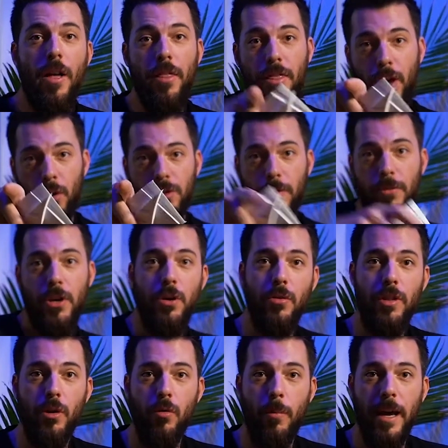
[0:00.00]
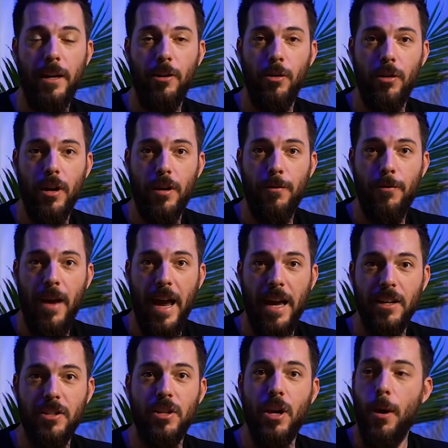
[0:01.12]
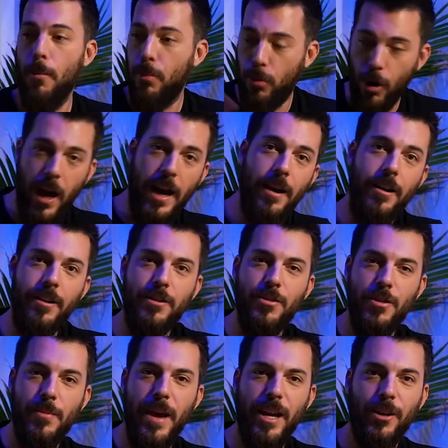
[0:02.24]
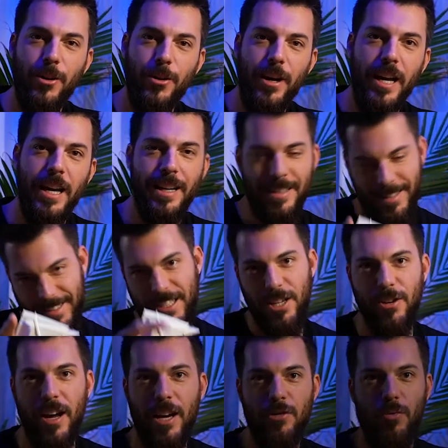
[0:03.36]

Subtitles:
those of you that were Mandalorian fans prior to The Mandalorian, you guys